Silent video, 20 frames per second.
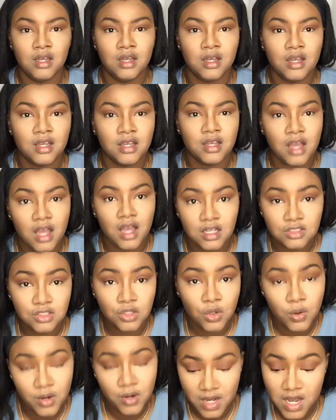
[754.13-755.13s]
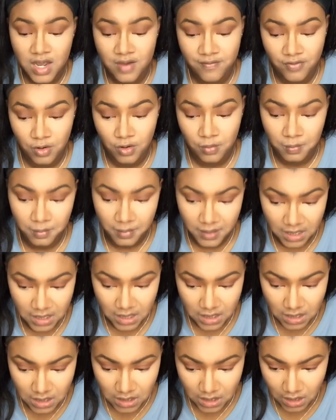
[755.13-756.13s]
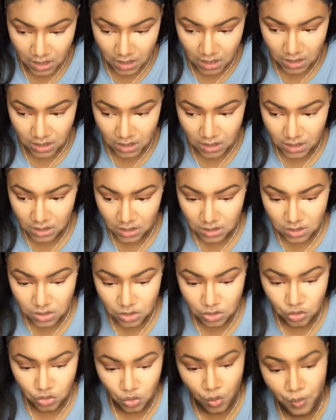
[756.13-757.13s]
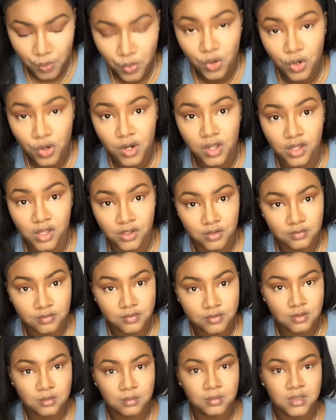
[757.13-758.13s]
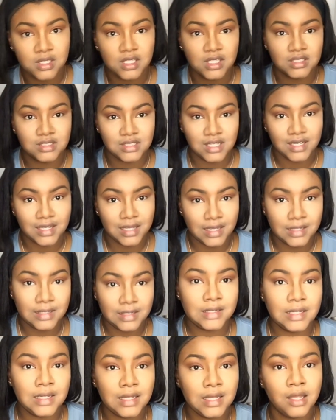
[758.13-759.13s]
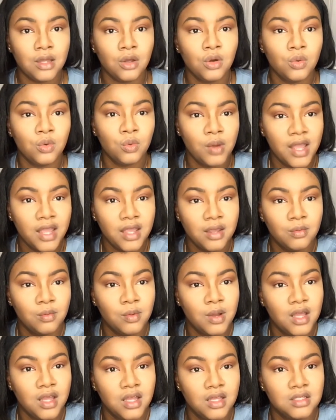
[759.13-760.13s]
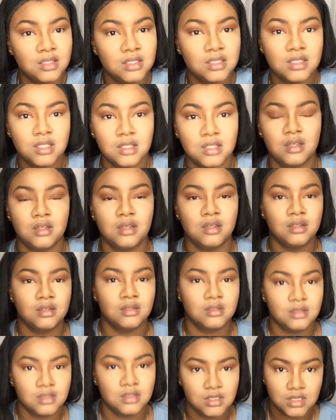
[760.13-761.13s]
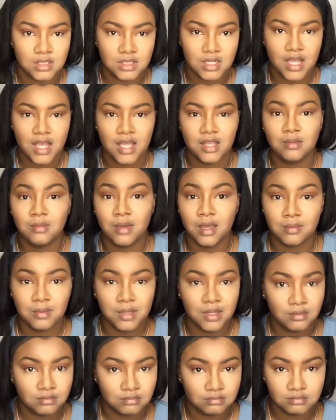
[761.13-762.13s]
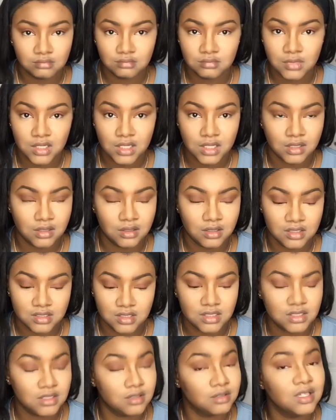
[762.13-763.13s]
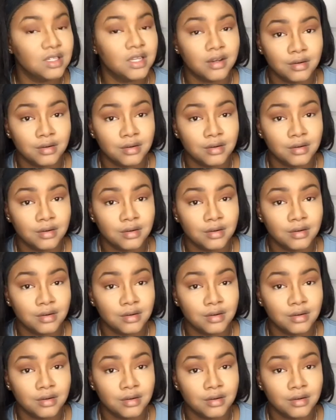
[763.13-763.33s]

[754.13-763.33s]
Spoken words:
Contouring for me is super helpful because I gained a little weight since I had the baby, and it's still there.